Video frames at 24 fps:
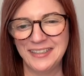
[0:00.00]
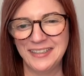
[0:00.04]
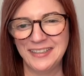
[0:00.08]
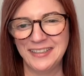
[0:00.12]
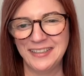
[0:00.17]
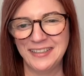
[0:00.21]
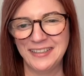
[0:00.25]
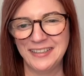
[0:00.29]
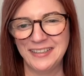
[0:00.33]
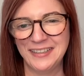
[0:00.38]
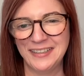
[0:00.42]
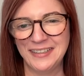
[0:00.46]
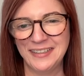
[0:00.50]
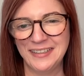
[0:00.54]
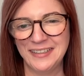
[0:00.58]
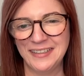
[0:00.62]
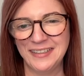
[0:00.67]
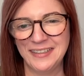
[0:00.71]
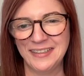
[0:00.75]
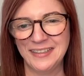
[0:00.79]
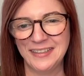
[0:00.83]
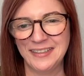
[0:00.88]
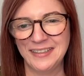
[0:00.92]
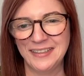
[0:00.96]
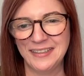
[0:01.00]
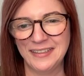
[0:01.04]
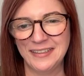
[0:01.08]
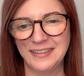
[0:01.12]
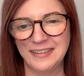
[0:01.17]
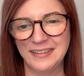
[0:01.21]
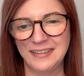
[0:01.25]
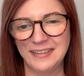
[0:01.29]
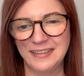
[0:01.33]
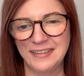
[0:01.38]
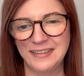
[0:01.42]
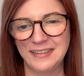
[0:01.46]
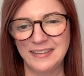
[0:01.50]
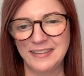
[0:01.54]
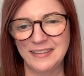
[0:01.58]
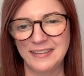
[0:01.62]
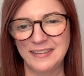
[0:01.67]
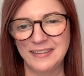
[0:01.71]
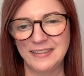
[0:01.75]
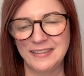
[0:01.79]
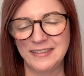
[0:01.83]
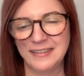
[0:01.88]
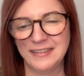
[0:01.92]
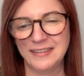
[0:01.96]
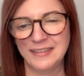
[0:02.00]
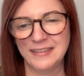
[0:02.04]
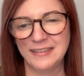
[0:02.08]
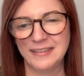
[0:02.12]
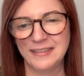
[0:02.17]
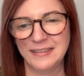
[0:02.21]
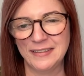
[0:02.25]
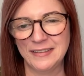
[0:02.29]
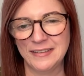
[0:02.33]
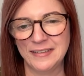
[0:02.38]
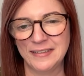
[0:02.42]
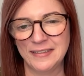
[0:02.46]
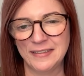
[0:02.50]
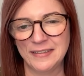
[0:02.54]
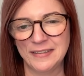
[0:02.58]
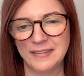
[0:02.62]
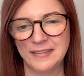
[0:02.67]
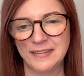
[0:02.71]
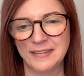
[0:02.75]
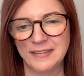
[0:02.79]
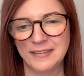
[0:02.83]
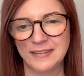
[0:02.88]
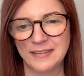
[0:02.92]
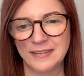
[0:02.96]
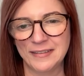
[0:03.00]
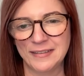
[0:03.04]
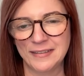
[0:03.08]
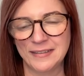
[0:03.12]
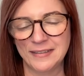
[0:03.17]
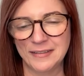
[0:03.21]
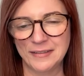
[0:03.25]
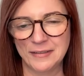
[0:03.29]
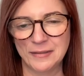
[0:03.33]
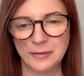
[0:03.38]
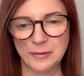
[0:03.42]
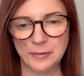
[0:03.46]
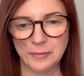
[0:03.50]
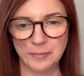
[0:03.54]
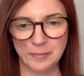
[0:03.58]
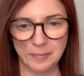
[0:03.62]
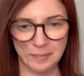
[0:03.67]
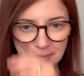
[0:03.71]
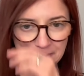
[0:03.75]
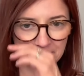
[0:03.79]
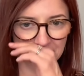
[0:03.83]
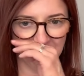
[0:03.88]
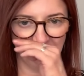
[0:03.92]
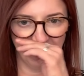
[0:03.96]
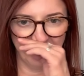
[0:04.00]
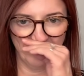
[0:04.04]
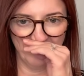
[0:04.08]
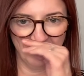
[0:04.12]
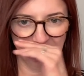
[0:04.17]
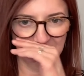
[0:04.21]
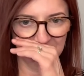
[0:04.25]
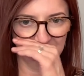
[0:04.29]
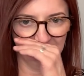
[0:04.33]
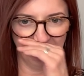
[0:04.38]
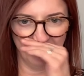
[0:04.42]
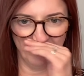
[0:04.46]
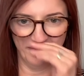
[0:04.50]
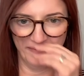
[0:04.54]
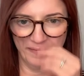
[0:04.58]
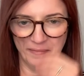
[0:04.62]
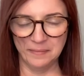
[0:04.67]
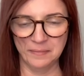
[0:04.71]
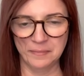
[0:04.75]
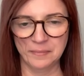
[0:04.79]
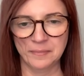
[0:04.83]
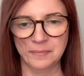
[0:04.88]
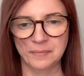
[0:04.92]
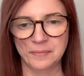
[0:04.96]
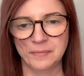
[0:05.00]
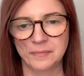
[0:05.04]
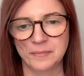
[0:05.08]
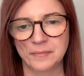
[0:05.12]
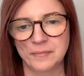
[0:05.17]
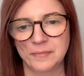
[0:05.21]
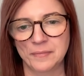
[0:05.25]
[no speech]